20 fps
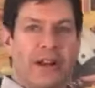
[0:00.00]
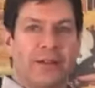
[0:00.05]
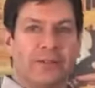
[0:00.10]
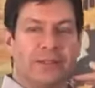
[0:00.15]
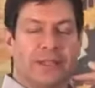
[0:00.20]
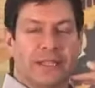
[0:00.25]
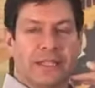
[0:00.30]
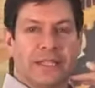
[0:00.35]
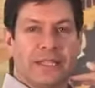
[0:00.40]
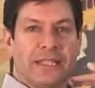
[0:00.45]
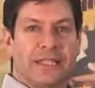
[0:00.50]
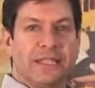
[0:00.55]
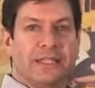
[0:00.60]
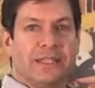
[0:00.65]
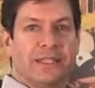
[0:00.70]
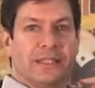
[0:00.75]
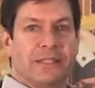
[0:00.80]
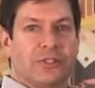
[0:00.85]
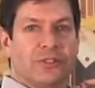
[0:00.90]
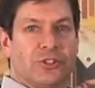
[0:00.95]
out that the
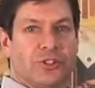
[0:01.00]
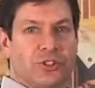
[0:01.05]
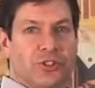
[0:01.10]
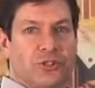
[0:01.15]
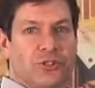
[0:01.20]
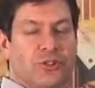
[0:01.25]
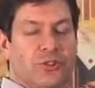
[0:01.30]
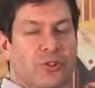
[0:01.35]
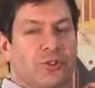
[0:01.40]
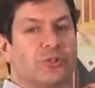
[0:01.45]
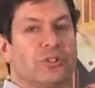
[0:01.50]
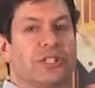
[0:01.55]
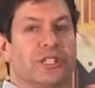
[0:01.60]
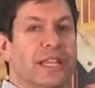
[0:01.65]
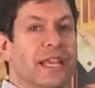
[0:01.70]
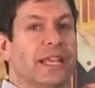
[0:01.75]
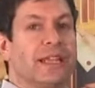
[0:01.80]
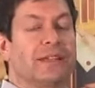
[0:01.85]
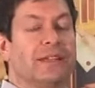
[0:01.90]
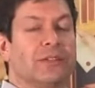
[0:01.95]
true
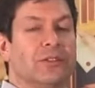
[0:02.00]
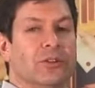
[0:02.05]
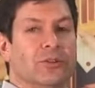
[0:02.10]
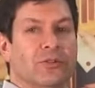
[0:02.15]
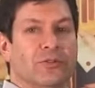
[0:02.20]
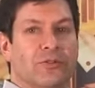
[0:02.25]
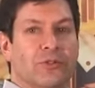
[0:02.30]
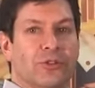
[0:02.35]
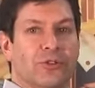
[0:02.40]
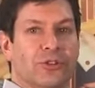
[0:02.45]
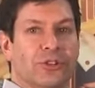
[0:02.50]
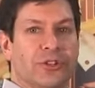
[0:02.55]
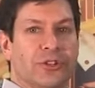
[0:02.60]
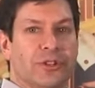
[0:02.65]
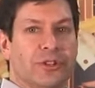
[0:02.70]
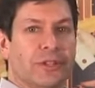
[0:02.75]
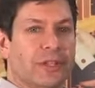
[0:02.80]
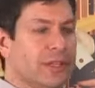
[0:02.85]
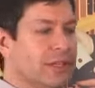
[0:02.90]
standalone version